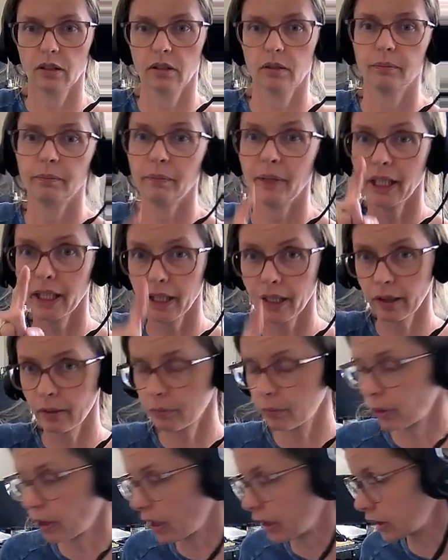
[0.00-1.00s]
Medium
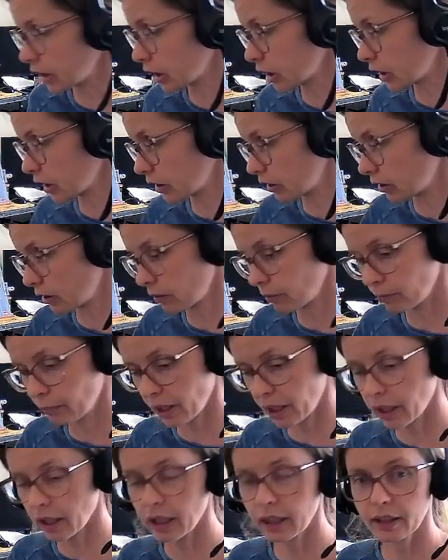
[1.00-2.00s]
brush,
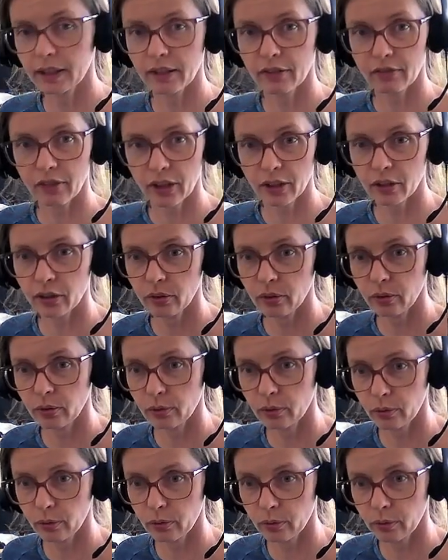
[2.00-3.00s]
because if I
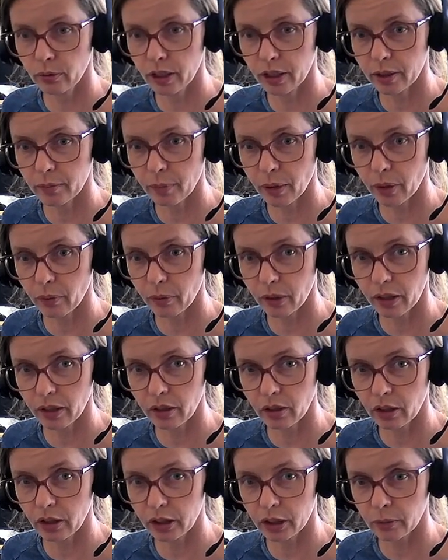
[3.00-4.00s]
do this part with the
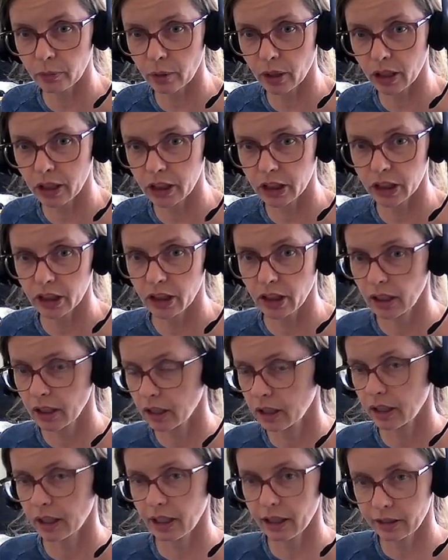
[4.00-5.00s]
larger brush,
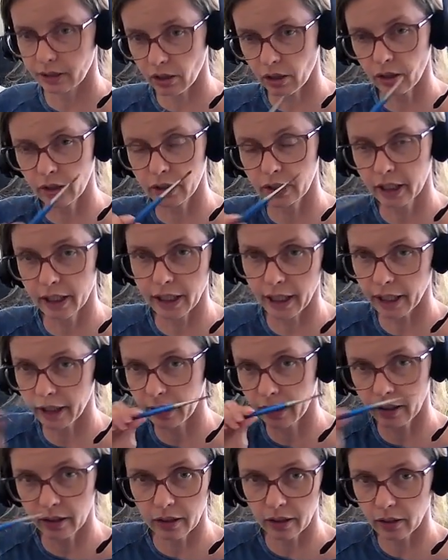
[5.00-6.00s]
it's hard to get
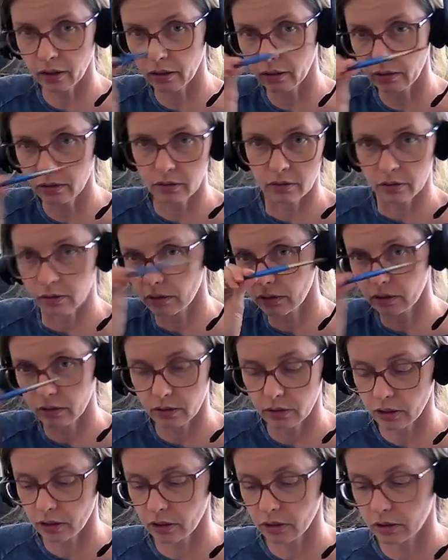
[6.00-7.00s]
the little
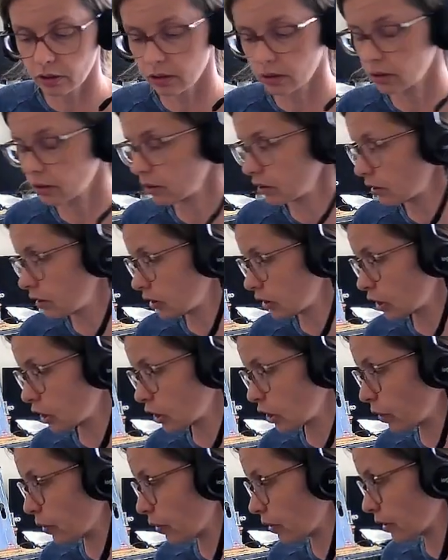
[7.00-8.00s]

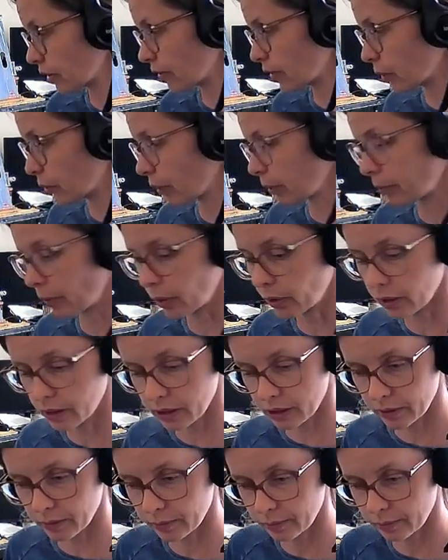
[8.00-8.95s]
strokes of the ripples.